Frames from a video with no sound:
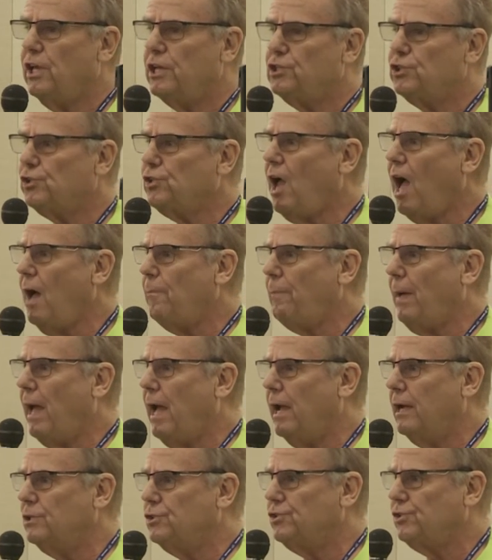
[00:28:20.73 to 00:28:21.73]
a stop
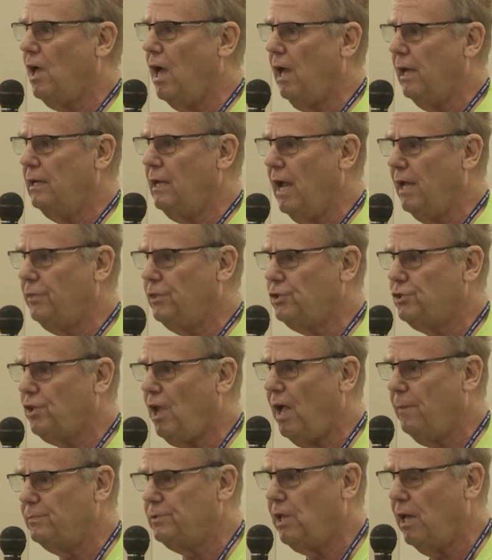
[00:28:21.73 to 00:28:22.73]
ahead sign, not the
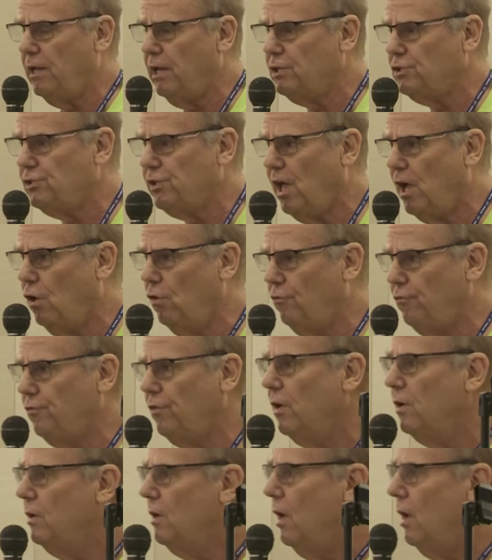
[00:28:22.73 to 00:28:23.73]
stop sign itself,
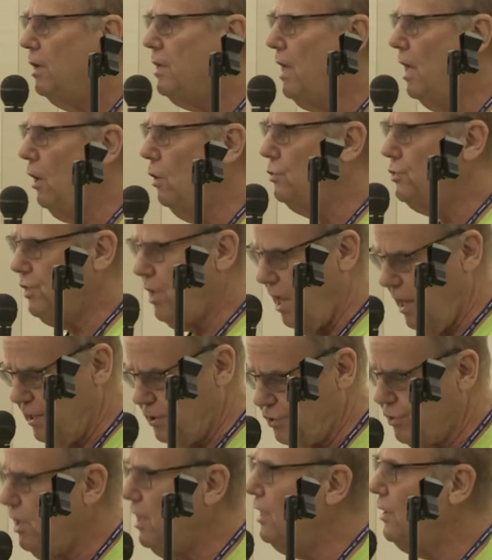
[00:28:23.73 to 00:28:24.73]
a yellow
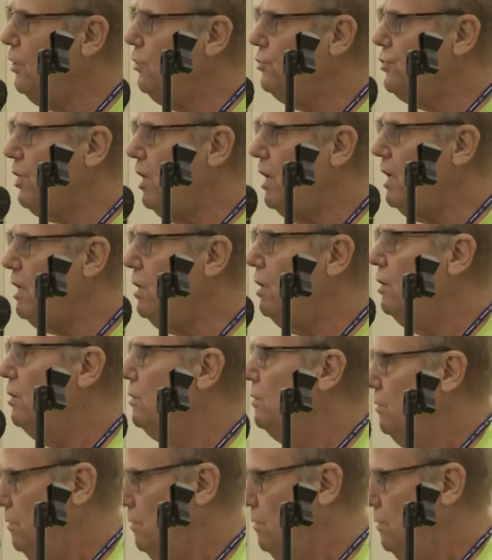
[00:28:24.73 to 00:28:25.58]
sign saying there's a